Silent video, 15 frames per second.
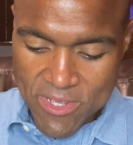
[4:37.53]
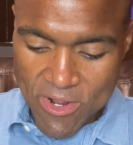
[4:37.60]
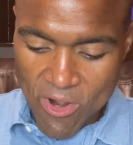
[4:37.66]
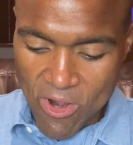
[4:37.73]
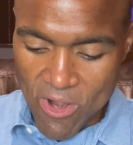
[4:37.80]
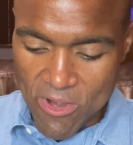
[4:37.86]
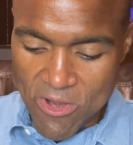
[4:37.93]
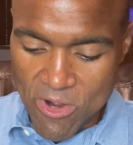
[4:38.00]

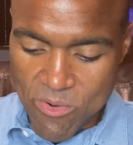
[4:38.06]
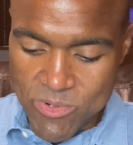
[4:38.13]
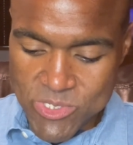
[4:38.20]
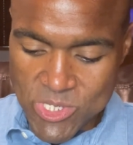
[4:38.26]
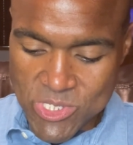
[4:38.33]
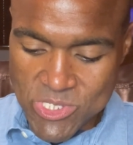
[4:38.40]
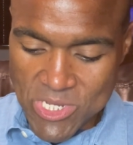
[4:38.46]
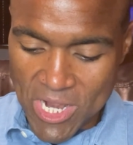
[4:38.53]
Arco was
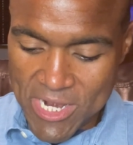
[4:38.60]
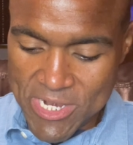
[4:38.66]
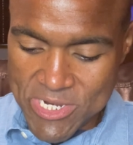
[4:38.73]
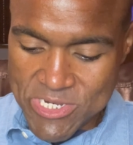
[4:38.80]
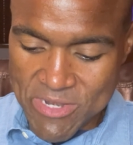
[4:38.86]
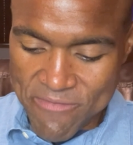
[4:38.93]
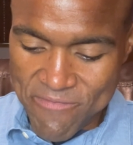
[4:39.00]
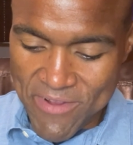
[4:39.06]

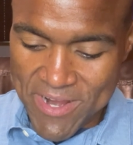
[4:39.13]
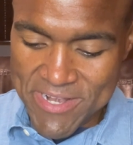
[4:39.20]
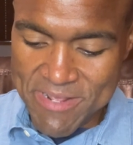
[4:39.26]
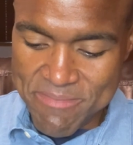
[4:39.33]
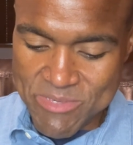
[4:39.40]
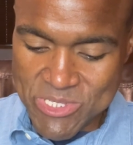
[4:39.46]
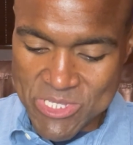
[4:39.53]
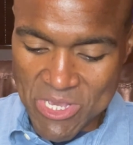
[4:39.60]
astonished to find
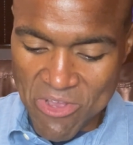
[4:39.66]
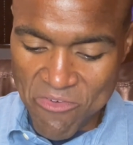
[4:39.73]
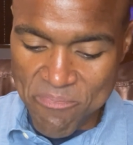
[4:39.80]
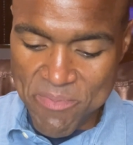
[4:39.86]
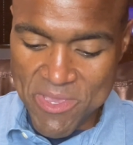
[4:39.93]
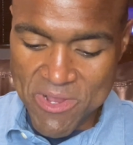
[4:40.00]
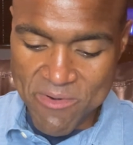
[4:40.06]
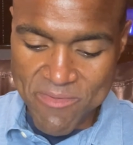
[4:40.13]
himself
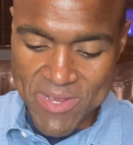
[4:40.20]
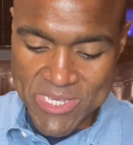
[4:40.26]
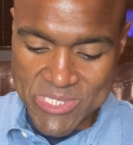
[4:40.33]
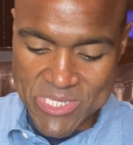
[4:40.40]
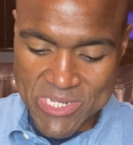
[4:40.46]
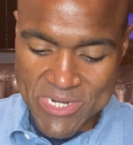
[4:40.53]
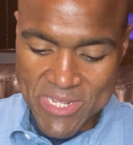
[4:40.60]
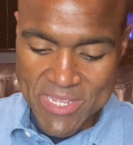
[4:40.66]
being
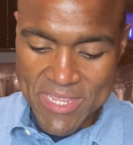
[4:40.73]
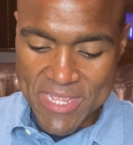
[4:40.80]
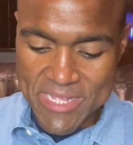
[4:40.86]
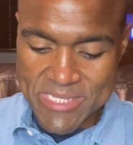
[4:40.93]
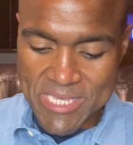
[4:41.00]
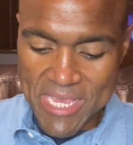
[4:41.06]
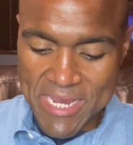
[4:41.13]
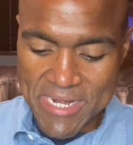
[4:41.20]
arrested and
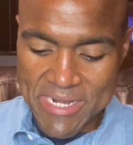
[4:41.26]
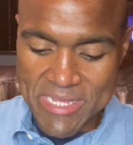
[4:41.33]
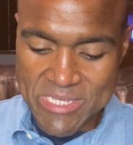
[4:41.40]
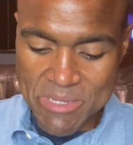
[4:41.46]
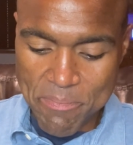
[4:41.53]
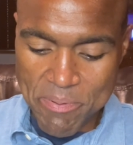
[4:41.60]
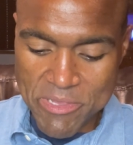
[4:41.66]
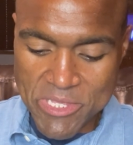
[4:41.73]
taken
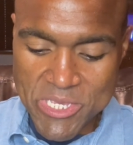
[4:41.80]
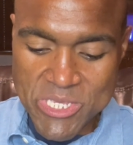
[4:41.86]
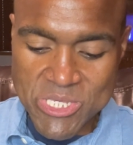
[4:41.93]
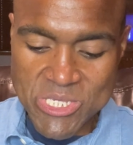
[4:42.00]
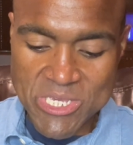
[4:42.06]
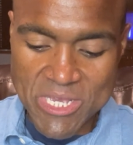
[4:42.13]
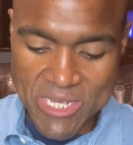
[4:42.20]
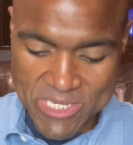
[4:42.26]
into police
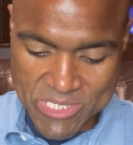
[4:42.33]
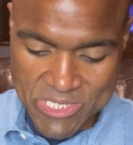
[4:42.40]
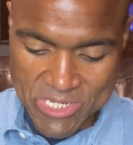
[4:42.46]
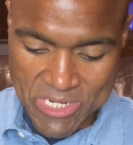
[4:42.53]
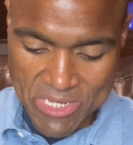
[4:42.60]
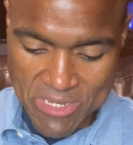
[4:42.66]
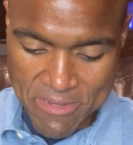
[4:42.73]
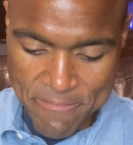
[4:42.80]

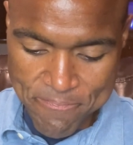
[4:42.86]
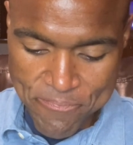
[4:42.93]
custody.